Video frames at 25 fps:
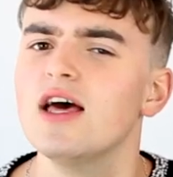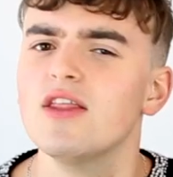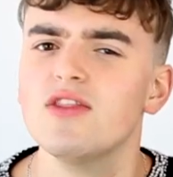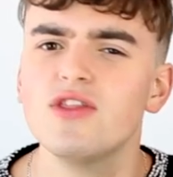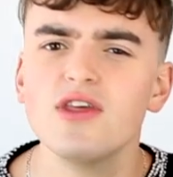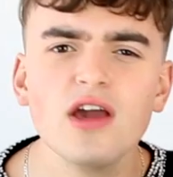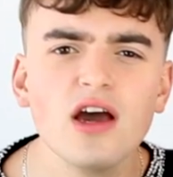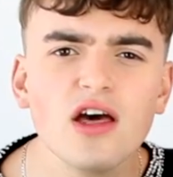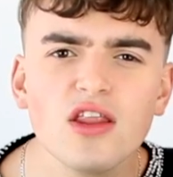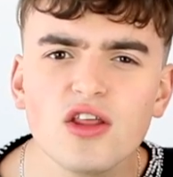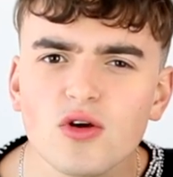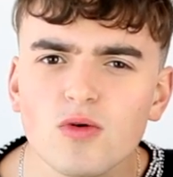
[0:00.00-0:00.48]

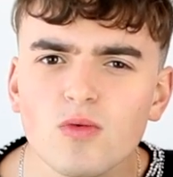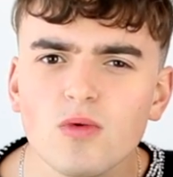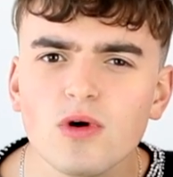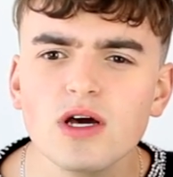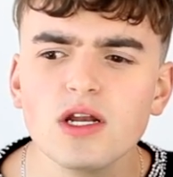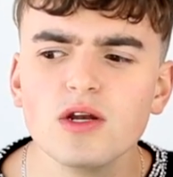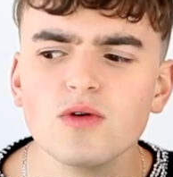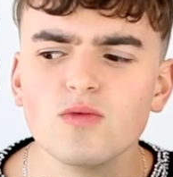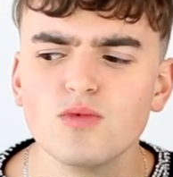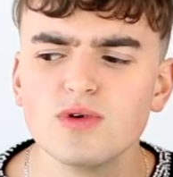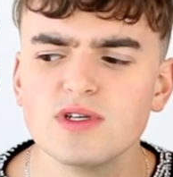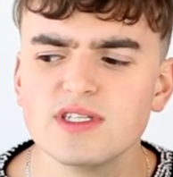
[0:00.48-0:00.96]
The other
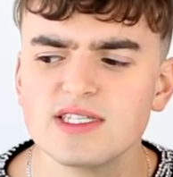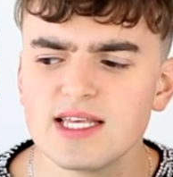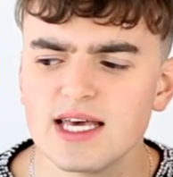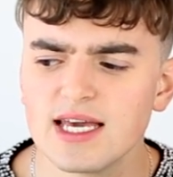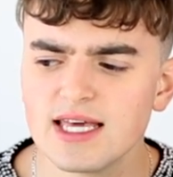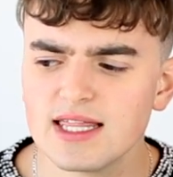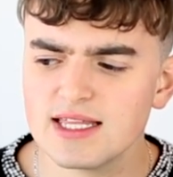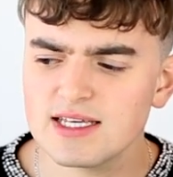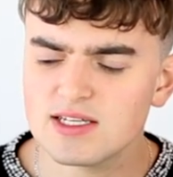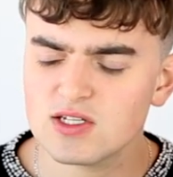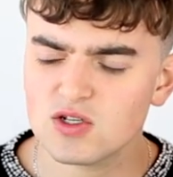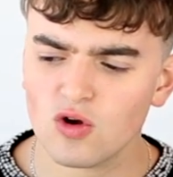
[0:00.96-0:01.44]
one was
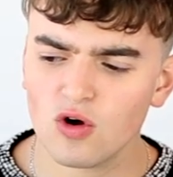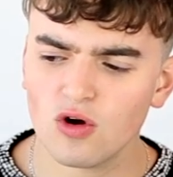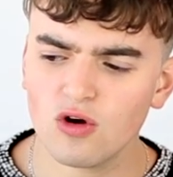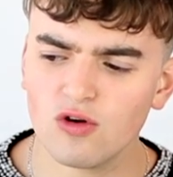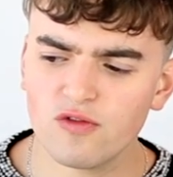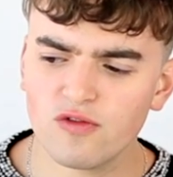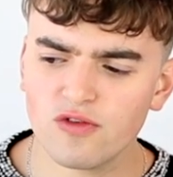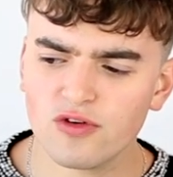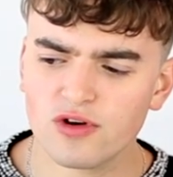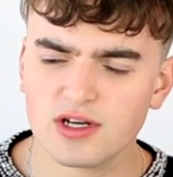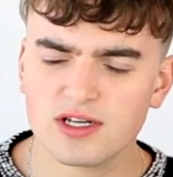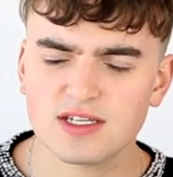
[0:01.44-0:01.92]
like this
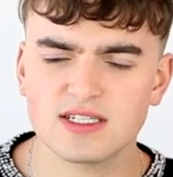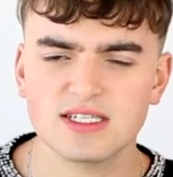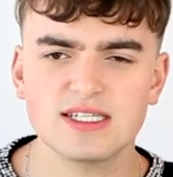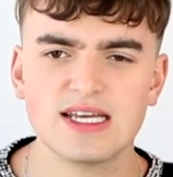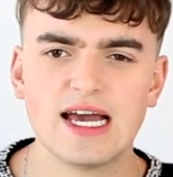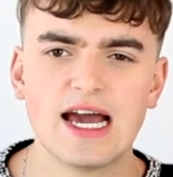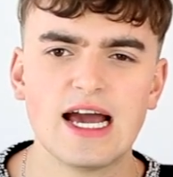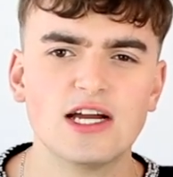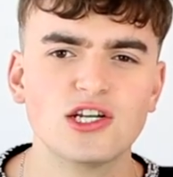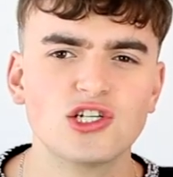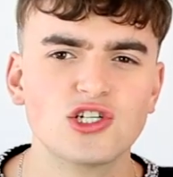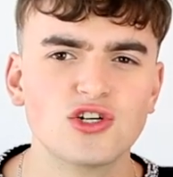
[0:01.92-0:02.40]
over
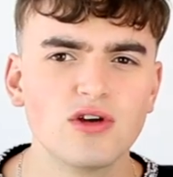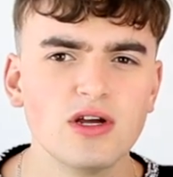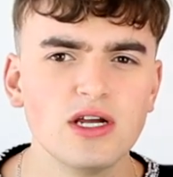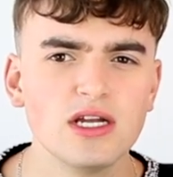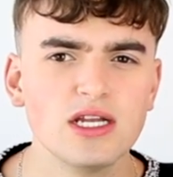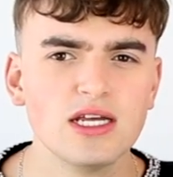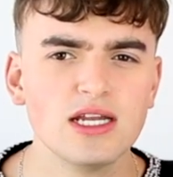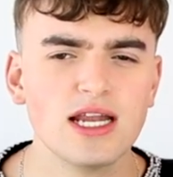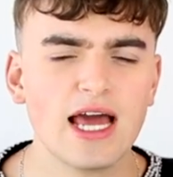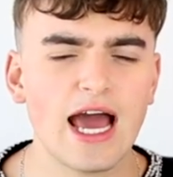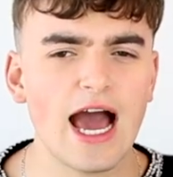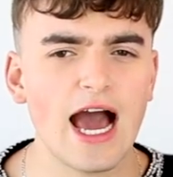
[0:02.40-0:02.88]

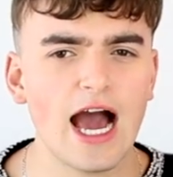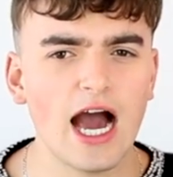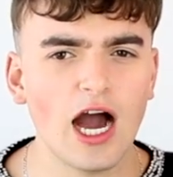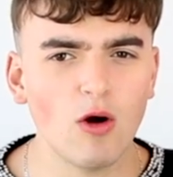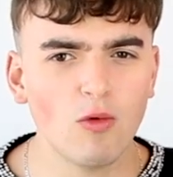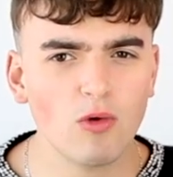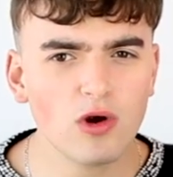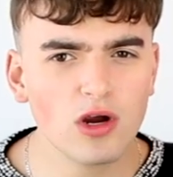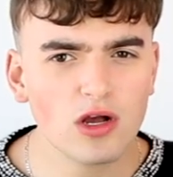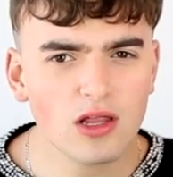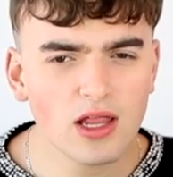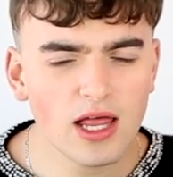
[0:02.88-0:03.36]
exaggerated
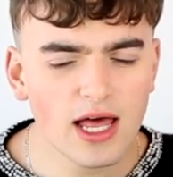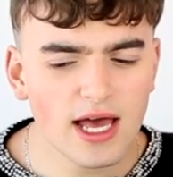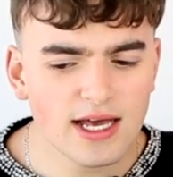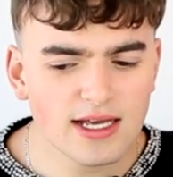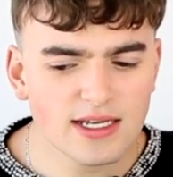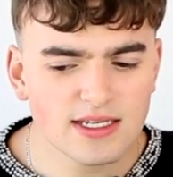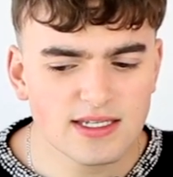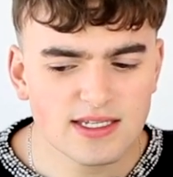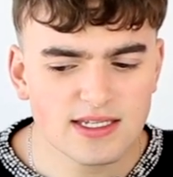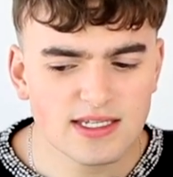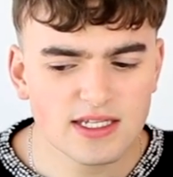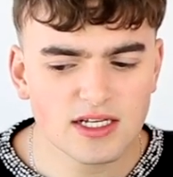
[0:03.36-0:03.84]

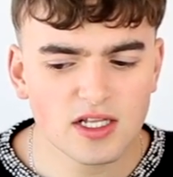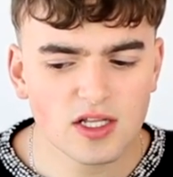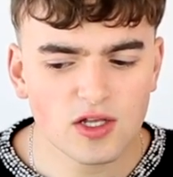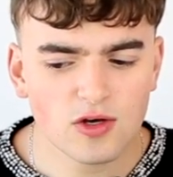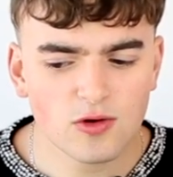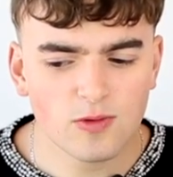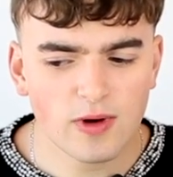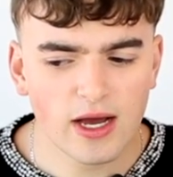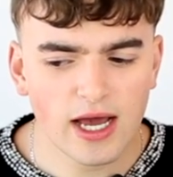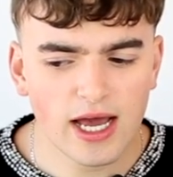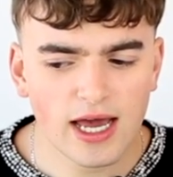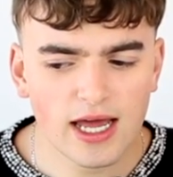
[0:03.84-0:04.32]
hourglass
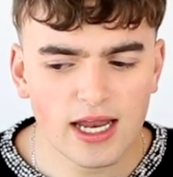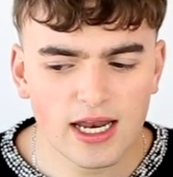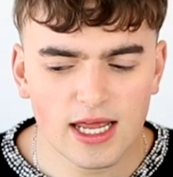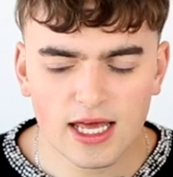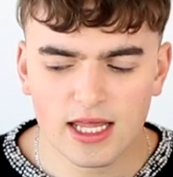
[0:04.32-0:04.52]
silhouette.